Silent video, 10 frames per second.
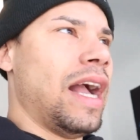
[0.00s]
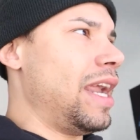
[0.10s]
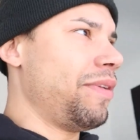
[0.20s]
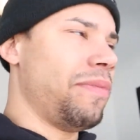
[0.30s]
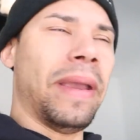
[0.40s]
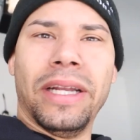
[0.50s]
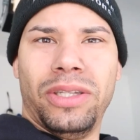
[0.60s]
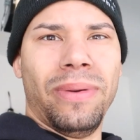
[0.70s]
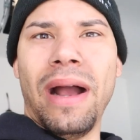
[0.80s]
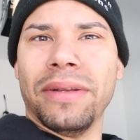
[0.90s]
I didn't even make it
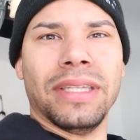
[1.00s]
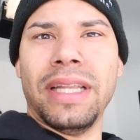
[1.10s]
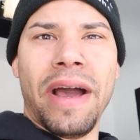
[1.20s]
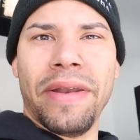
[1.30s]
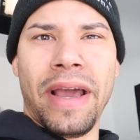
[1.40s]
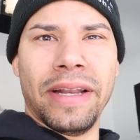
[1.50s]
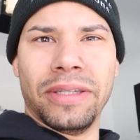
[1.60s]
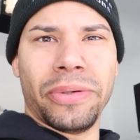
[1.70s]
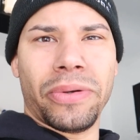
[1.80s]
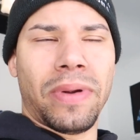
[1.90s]
two houses down. I had
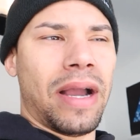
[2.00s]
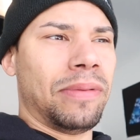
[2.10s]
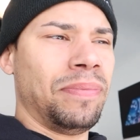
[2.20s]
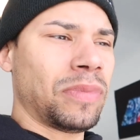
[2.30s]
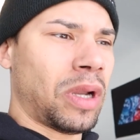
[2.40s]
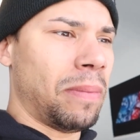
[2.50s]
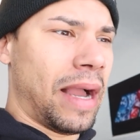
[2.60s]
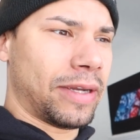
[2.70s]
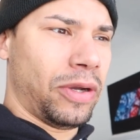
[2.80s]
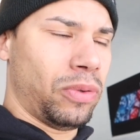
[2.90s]
to turn around, come
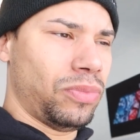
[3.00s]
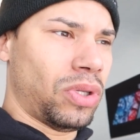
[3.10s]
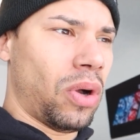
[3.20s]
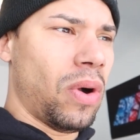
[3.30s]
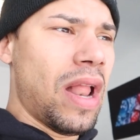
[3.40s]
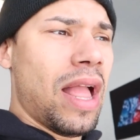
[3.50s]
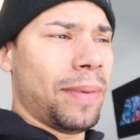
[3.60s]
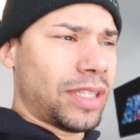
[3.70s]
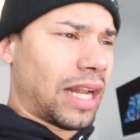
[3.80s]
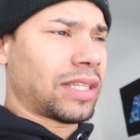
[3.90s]
back home. So I'm
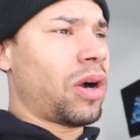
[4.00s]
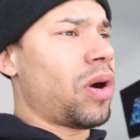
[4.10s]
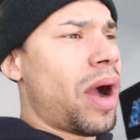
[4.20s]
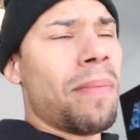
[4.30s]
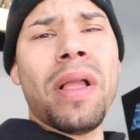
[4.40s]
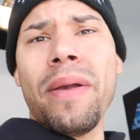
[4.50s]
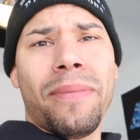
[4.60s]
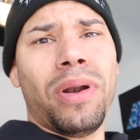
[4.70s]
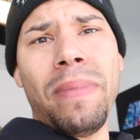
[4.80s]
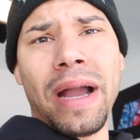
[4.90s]
gonna jack the car up,
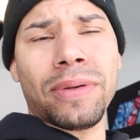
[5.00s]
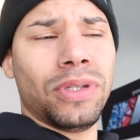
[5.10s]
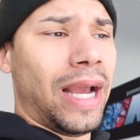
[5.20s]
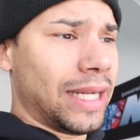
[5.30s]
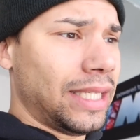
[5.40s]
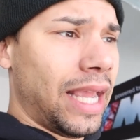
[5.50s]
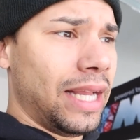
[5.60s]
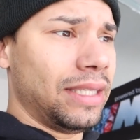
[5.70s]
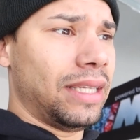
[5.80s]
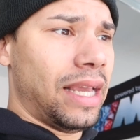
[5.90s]
put them back on jack
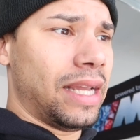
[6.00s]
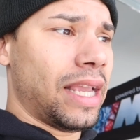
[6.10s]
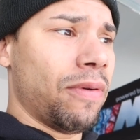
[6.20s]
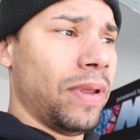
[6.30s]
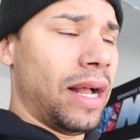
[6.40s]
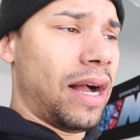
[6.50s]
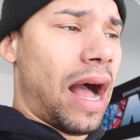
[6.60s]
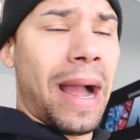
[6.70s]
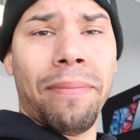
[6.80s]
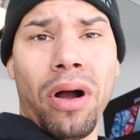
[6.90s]
stands, and give it
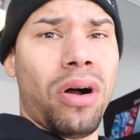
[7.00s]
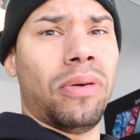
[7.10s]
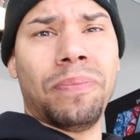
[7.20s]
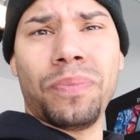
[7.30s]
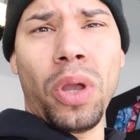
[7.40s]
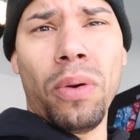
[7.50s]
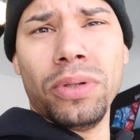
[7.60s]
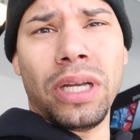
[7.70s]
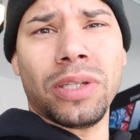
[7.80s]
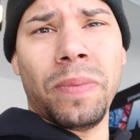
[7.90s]
a eyeball toe
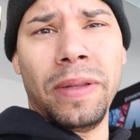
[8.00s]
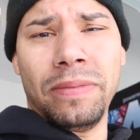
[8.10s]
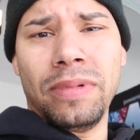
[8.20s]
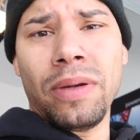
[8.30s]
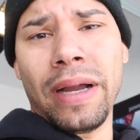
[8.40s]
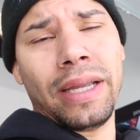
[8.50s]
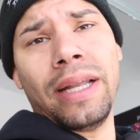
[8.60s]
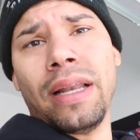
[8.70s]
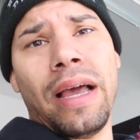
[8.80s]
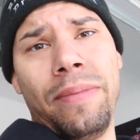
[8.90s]
adjustment till I can
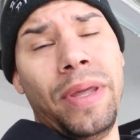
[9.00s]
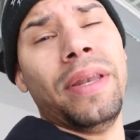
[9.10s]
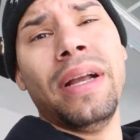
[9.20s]
get an alignment.